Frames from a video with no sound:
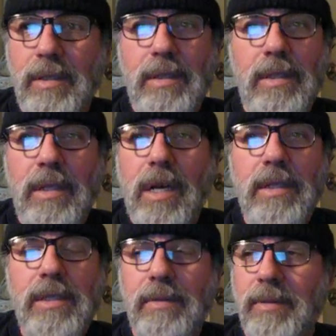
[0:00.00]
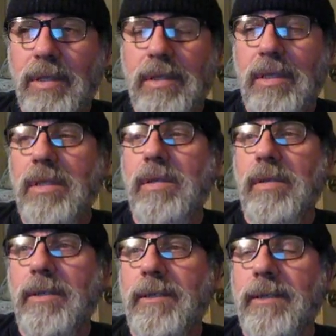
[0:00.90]
Lots of
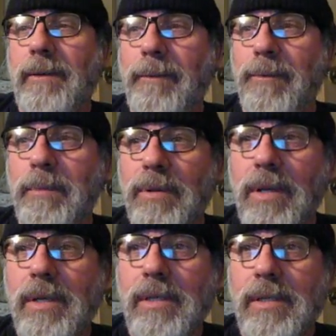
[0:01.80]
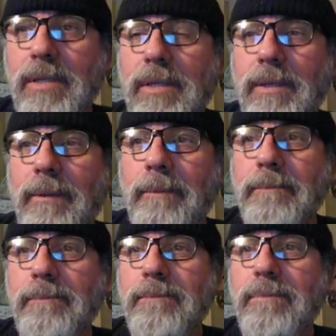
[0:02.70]
conditions that were placed
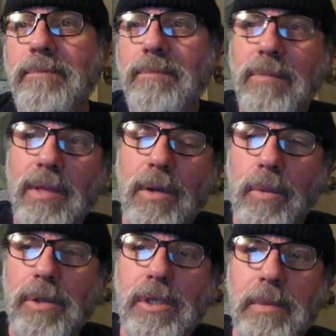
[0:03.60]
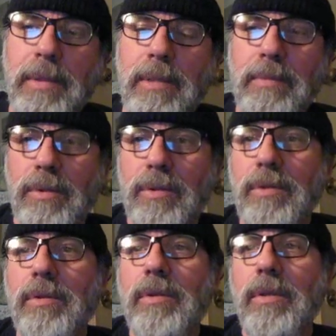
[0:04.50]
on these people
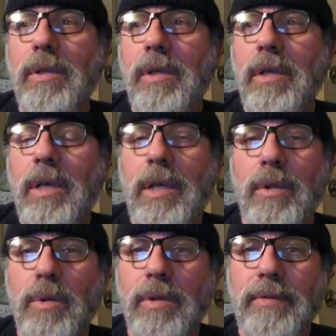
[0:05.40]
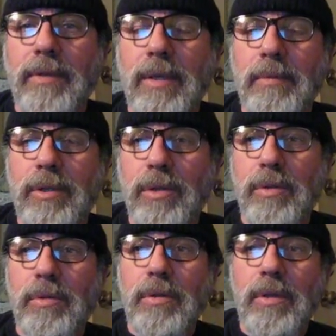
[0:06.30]
in order for them
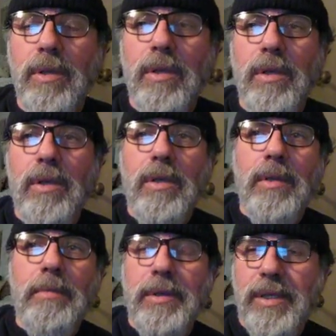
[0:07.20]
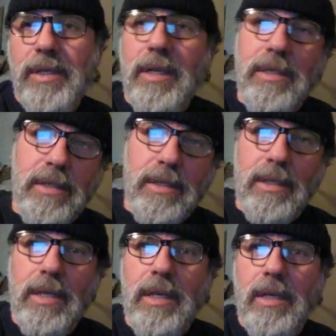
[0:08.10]
to possess the
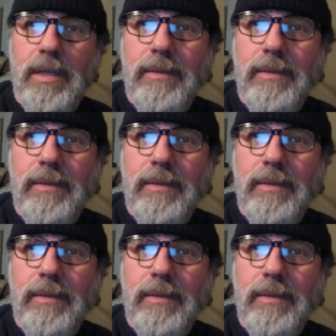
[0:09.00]
land.